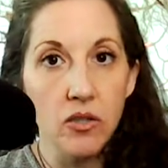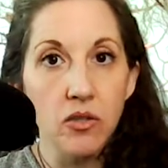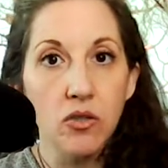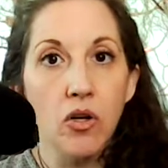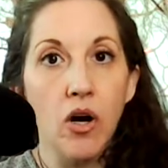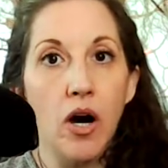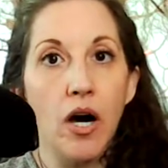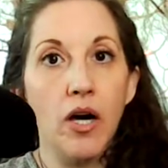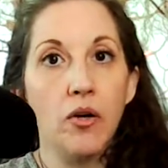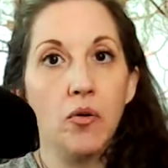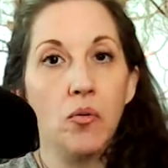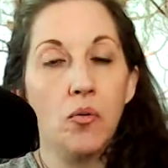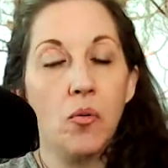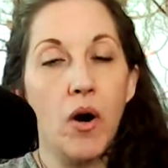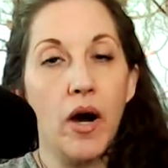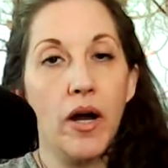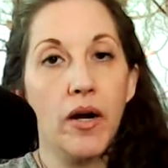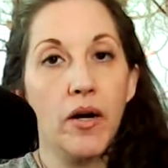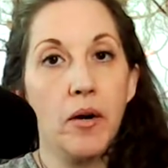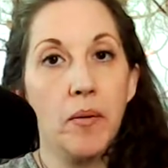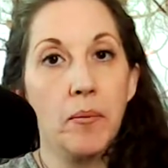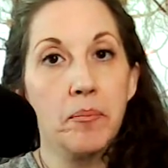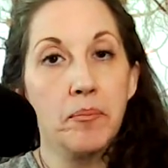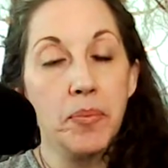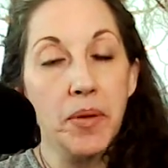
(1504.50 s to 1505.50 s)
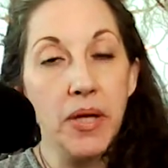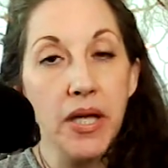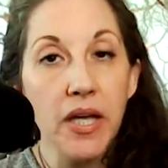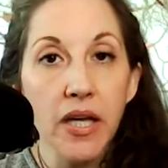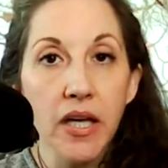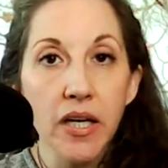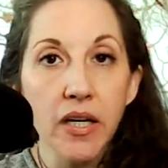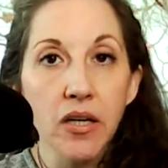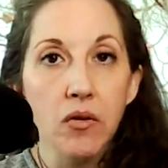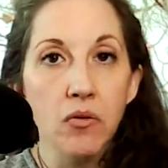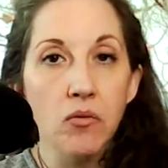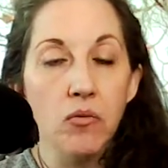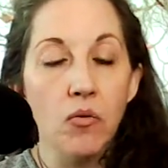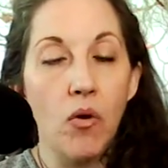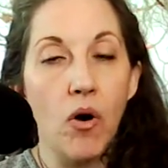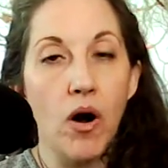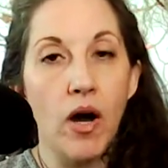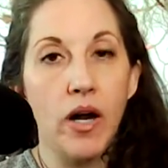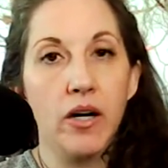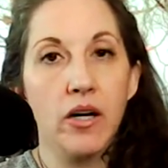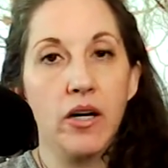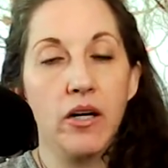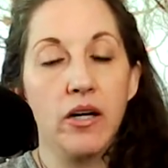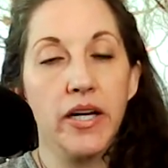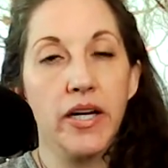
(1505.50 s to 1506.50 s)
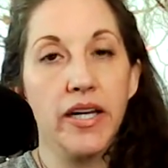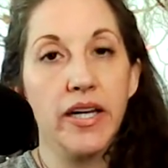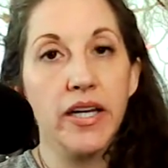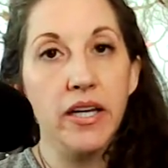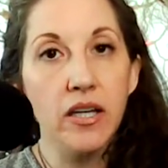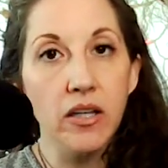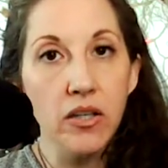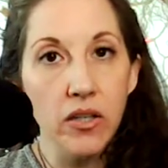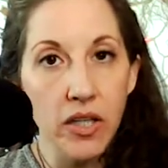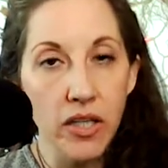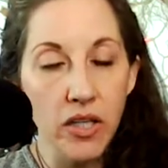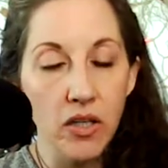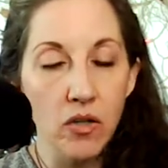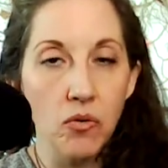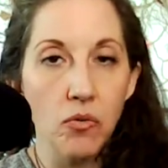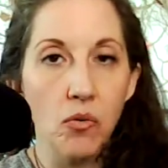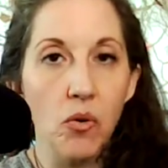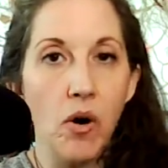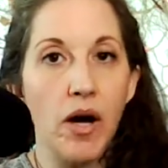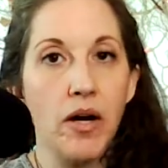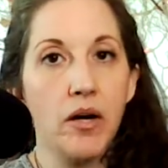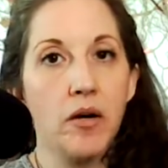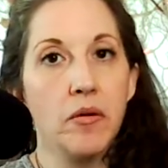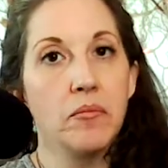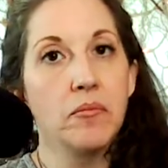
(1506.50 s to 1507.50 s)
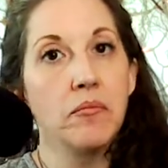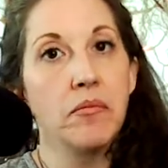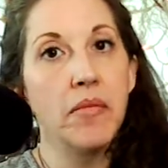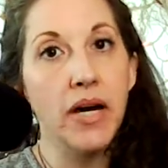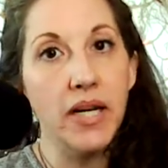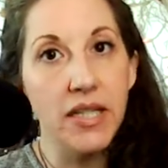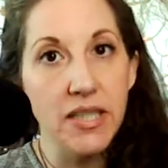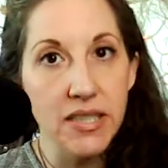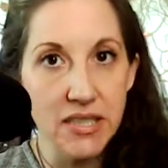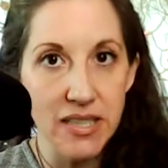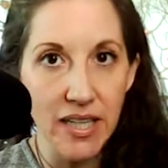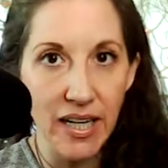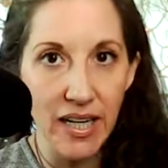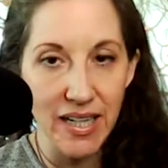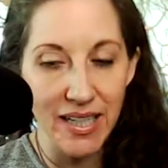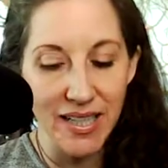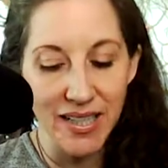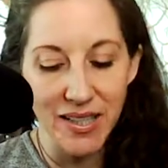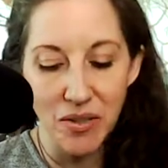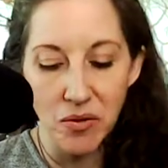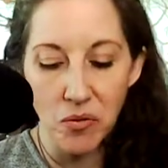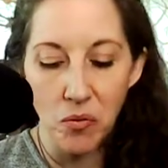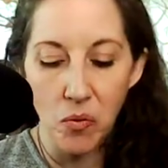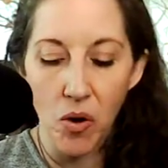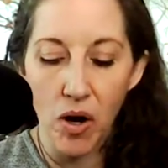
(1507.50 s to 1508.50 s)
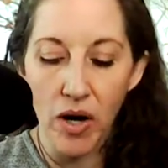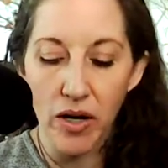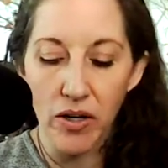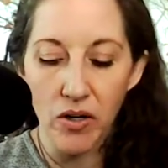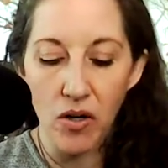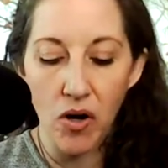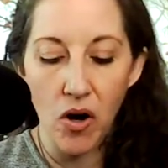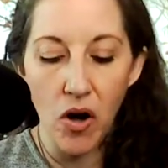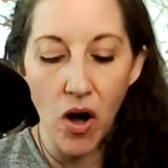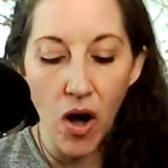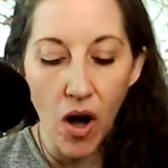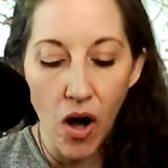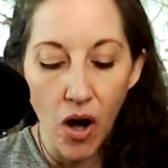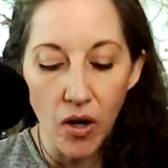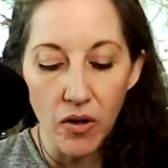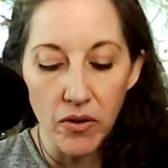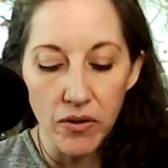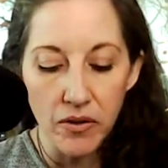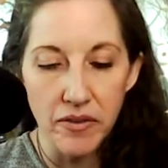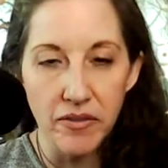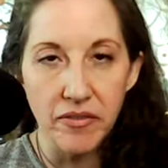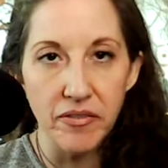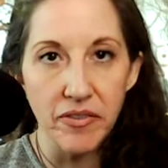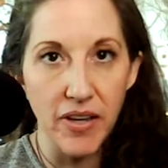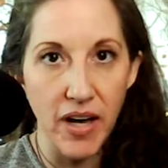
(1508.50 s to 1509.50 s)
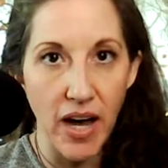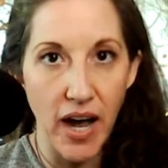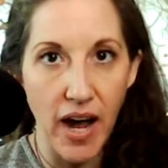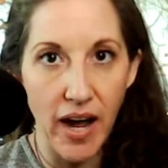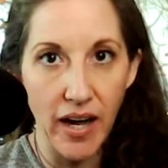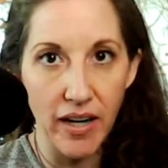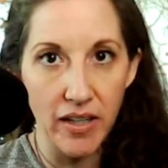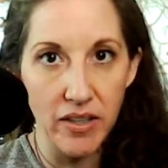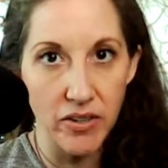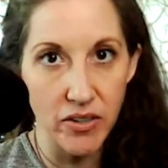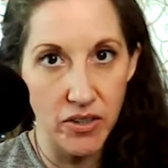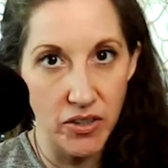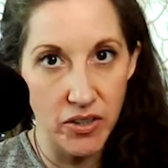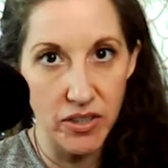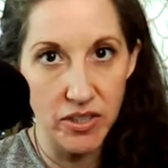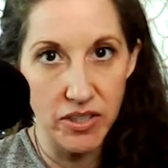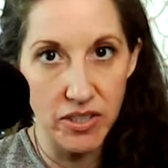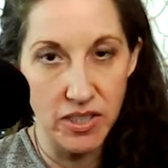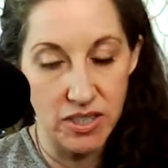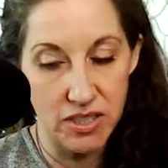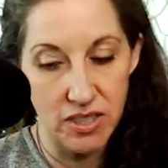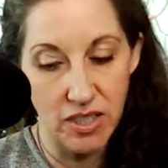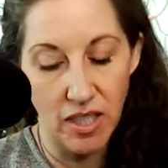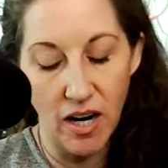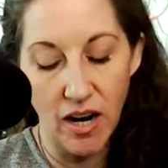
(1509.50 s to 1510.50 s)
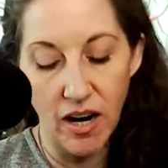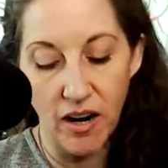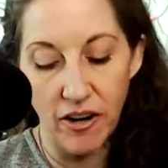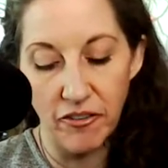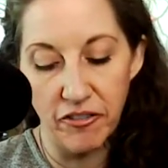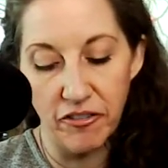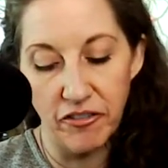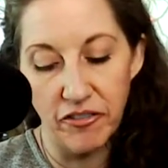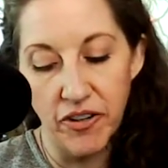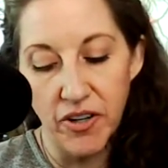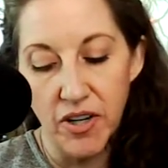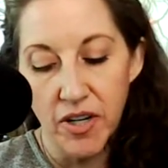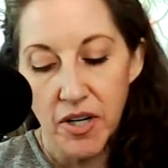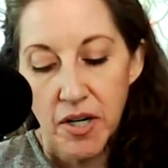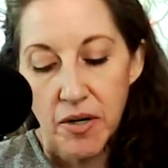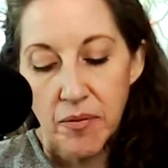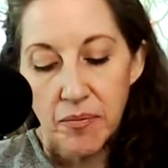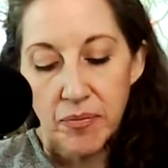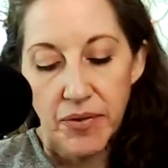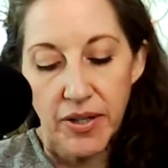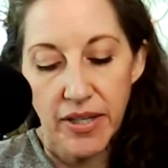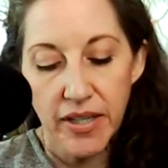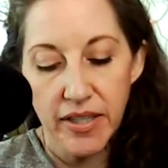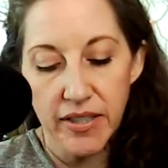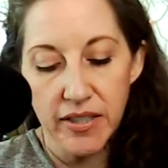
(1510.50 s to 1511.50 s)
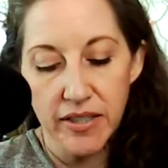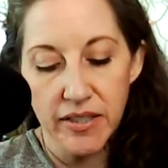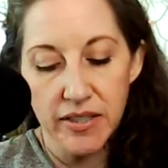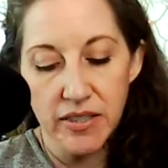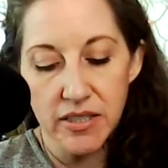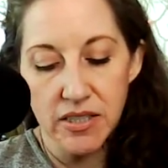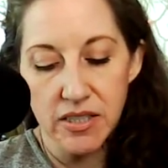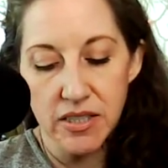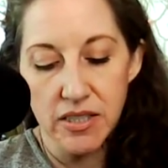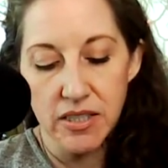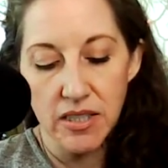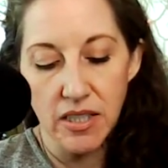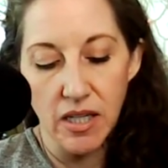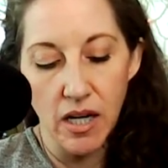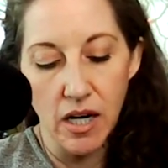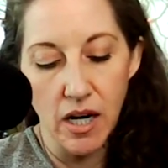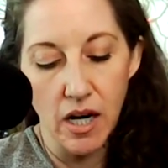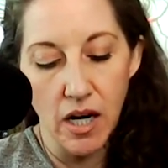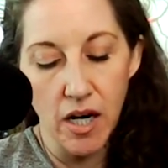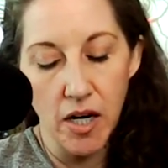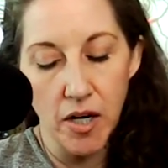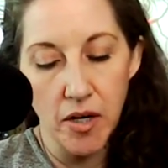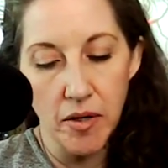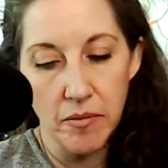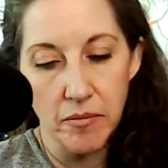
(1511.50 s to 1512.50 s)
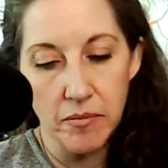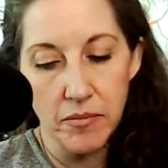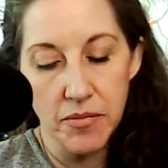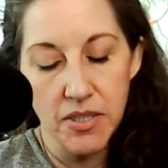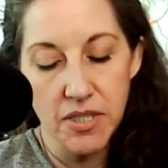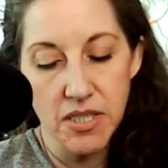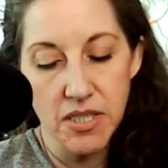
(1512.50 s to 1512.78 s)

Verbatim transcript: a lot of water, being in water, healing in water, meditating in water, all of that good stuff is um,